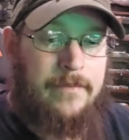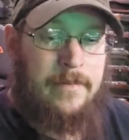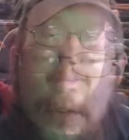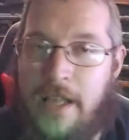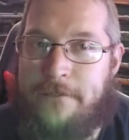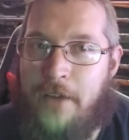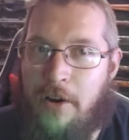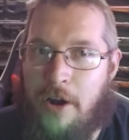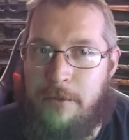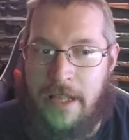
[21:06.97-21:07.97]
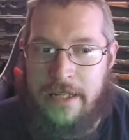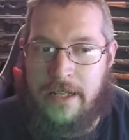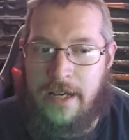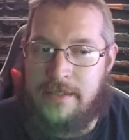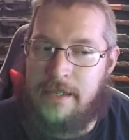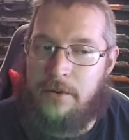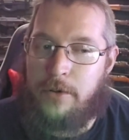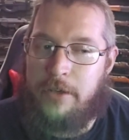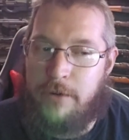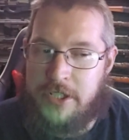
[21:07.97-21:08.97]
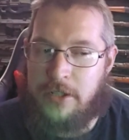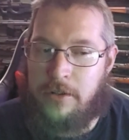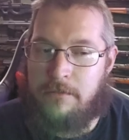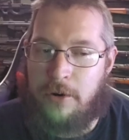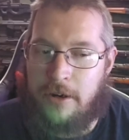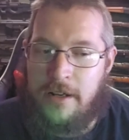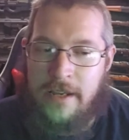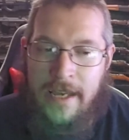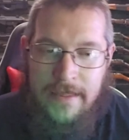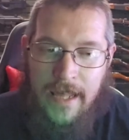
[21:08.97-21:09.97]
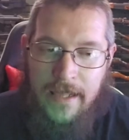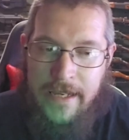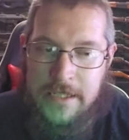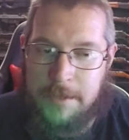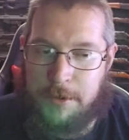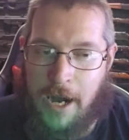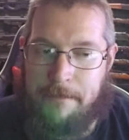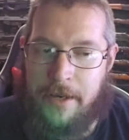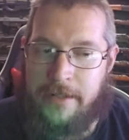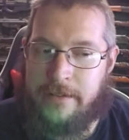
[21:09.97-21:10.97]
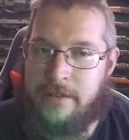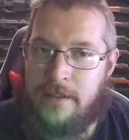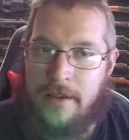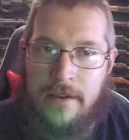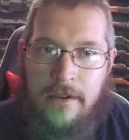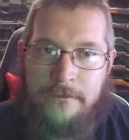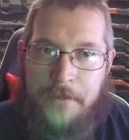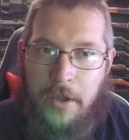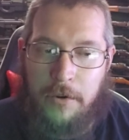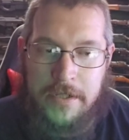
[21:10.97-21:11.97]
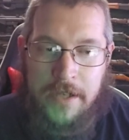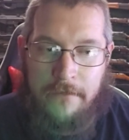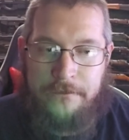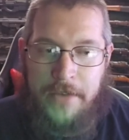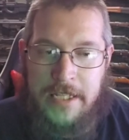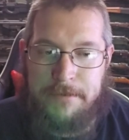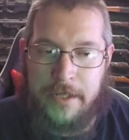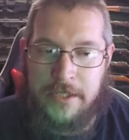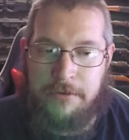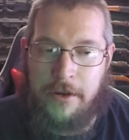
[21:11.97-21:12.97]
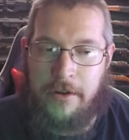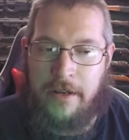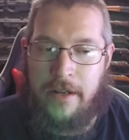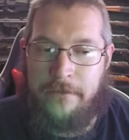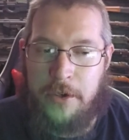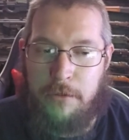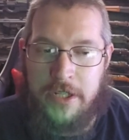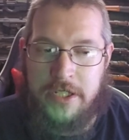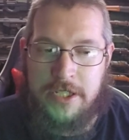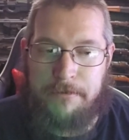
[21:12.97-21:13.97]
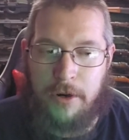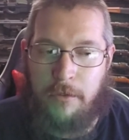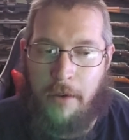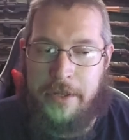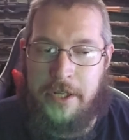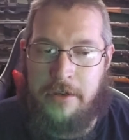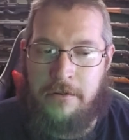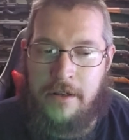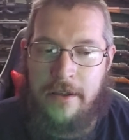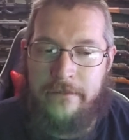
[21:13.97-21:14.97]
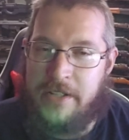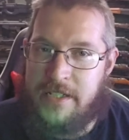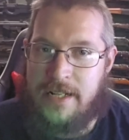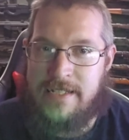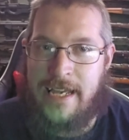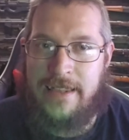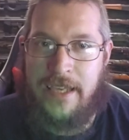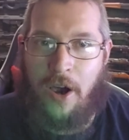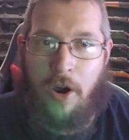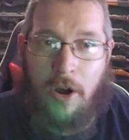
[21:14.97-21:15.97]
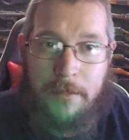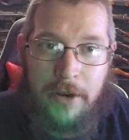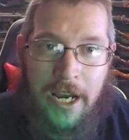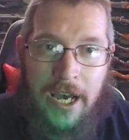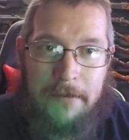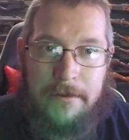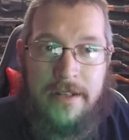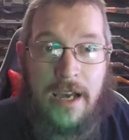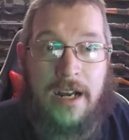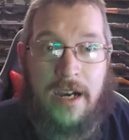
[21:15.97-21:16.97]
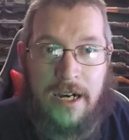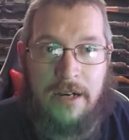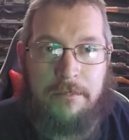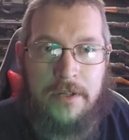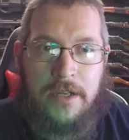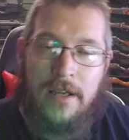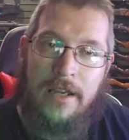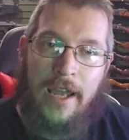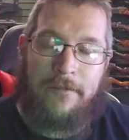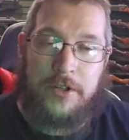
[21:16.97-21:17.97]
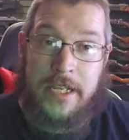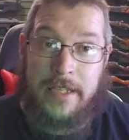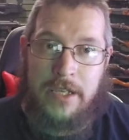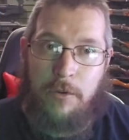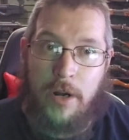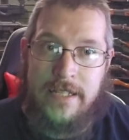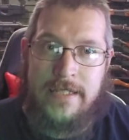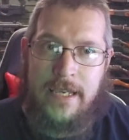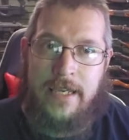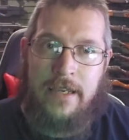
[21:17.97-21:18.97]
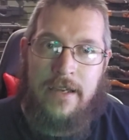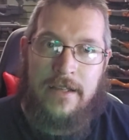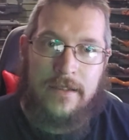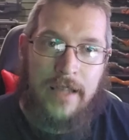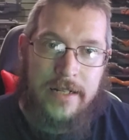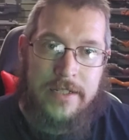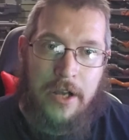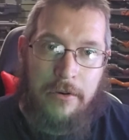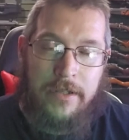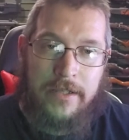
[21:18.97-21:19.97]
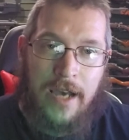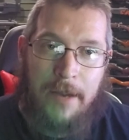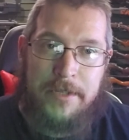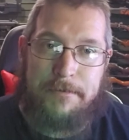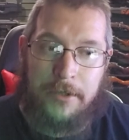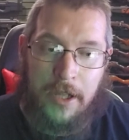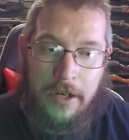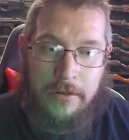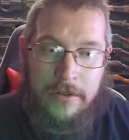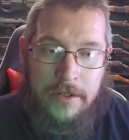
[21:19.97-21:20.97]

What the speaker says: If you like firearm-related content or you wish to learn more, hit that like and subscribe button. Follow us on Facebook and Twitter, and if you wish to support what we do, visit us at thearmoryhub.com. If there's anything you want to see, let us know in the comments below.